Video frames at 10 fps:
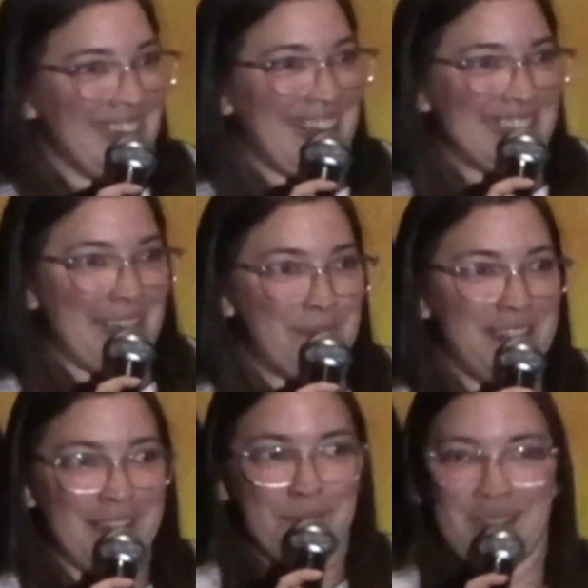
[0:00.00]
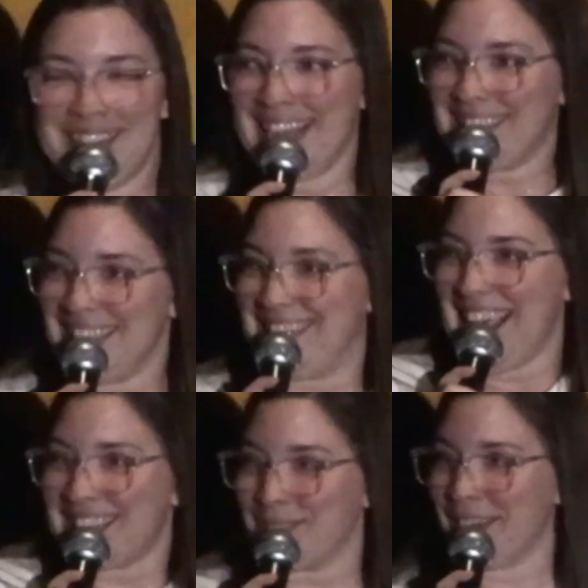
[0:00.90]
Guess how much unprotected
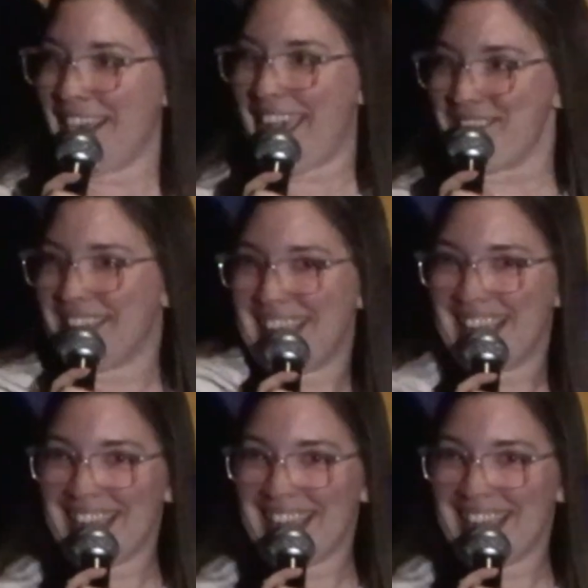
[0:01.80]
sex we're having?